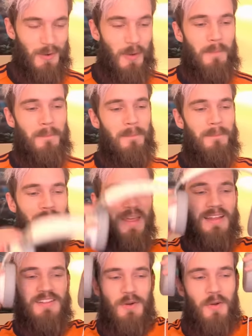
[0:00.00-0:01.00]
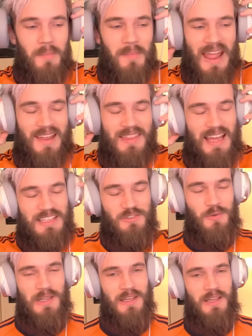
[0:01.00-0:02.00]
cool. That's cool, man. That's
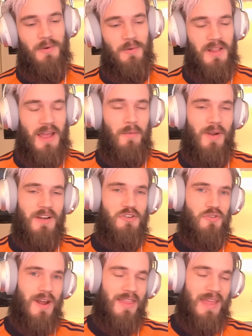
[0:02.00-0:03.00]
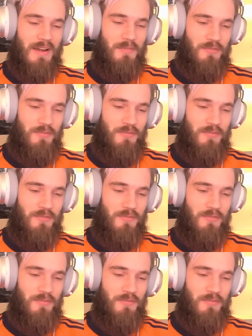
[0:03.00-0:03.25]
really cool. I want to try that